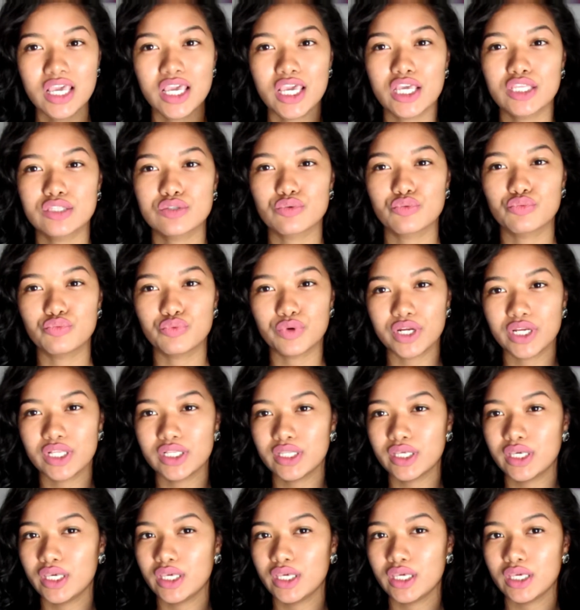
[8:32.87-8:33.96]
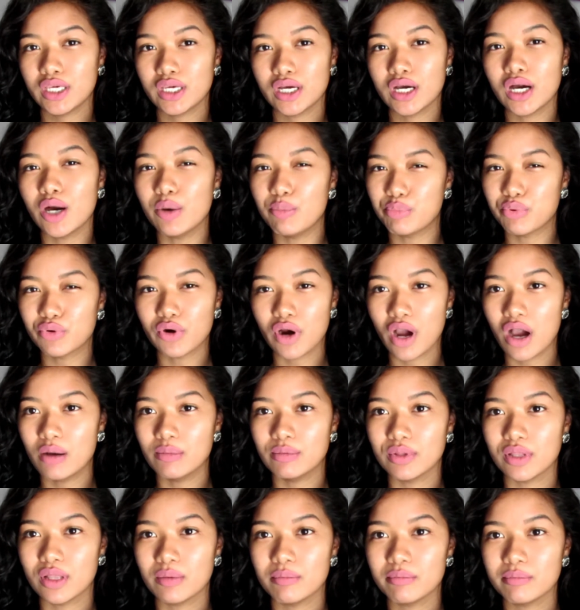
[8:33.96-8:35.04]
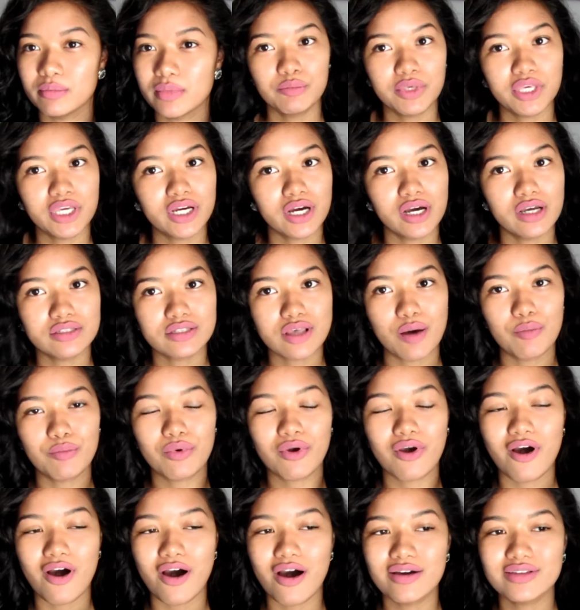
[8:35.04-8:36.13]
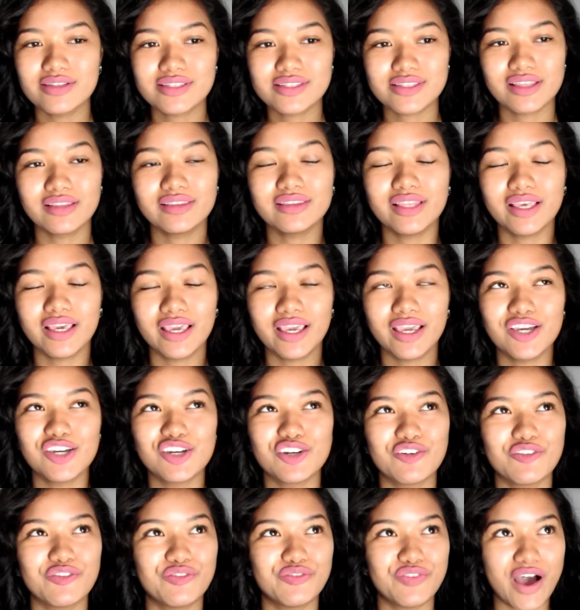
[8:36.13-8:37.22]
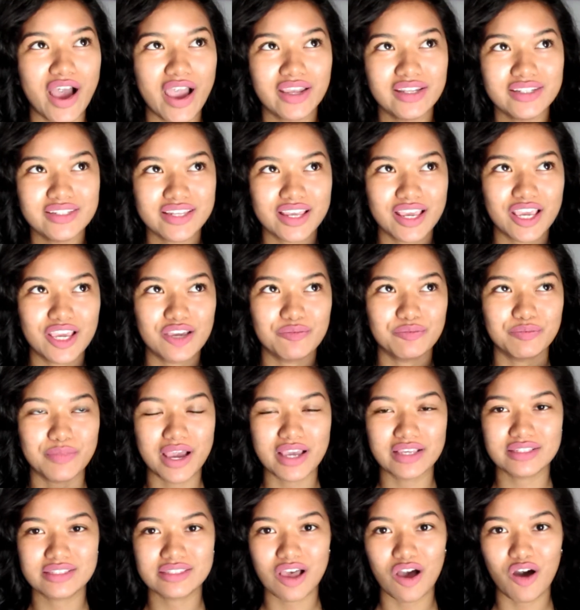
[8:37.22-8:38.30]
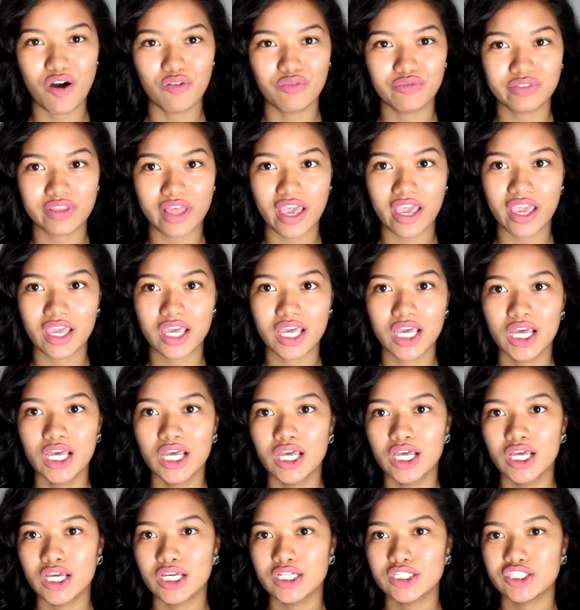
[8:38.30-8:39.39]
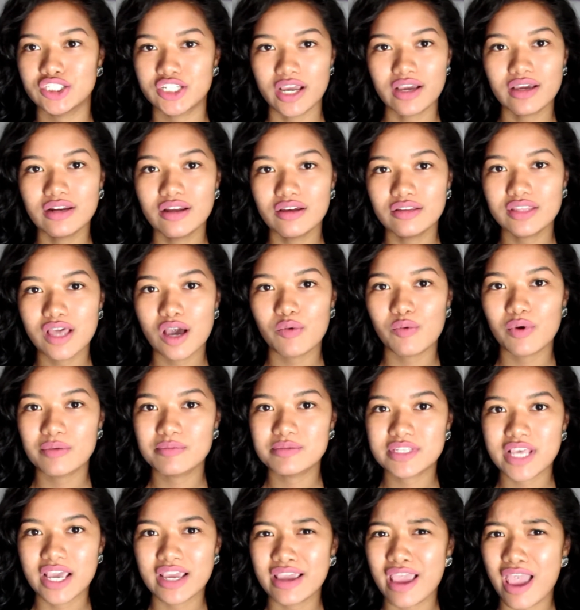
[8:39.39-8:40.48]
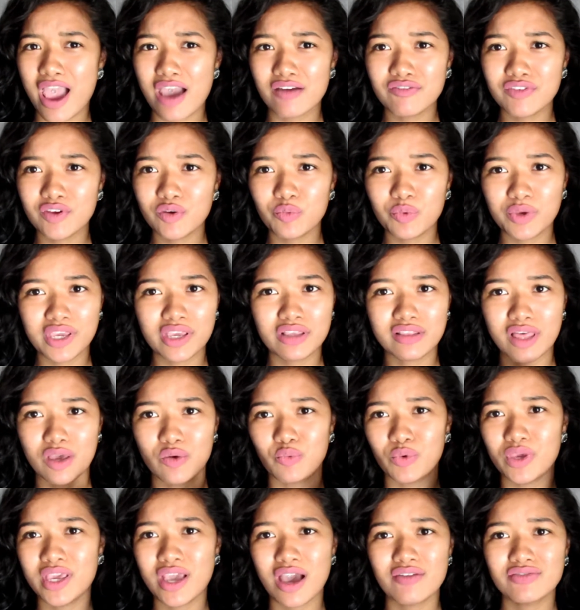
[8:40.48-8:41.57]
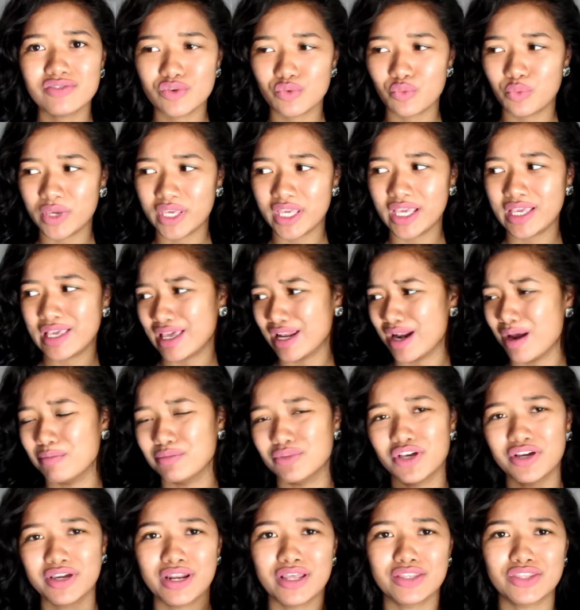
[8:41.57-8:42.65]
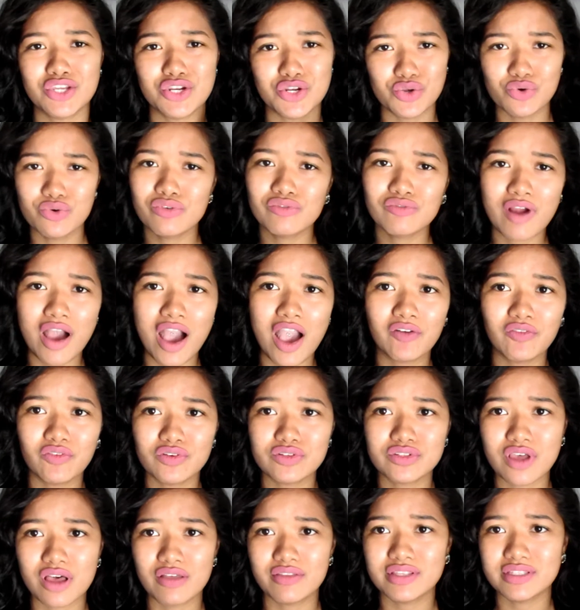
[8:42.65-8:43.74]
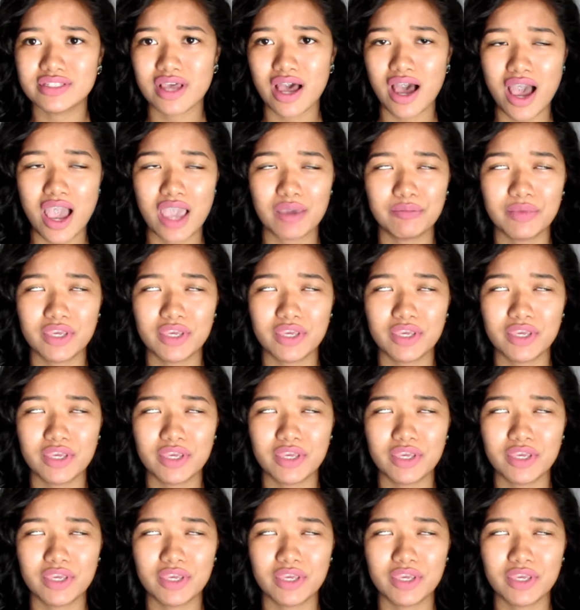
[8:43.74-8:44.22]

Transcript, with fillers: It's really a problem because I'm constantly finding myself like checking out that website every week, like week after week, and I'm looking at the new arrivals all the time.